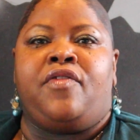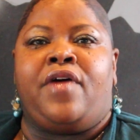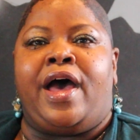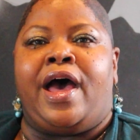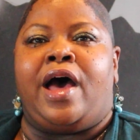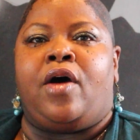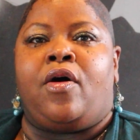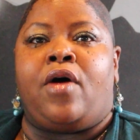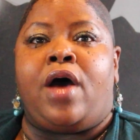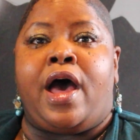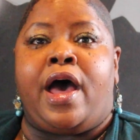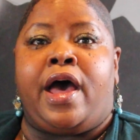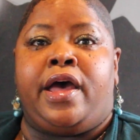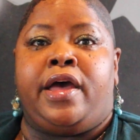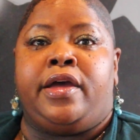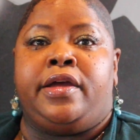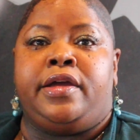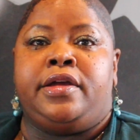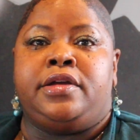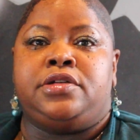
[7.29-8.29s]
how
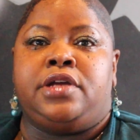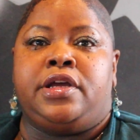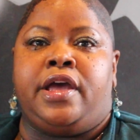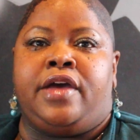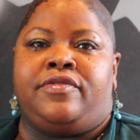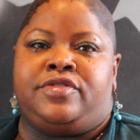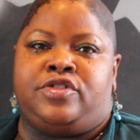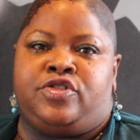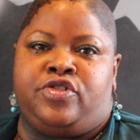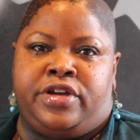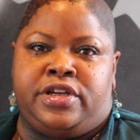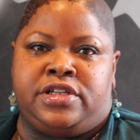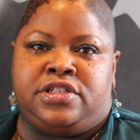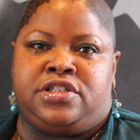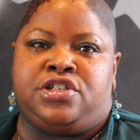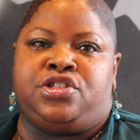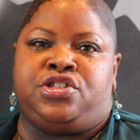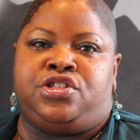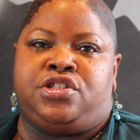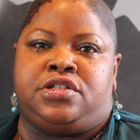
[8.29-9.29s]
I have
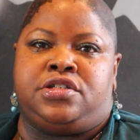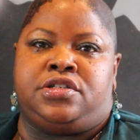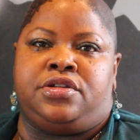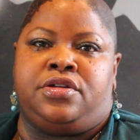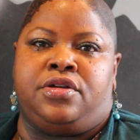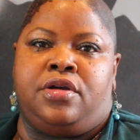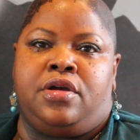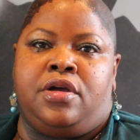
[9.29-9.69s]
transitioned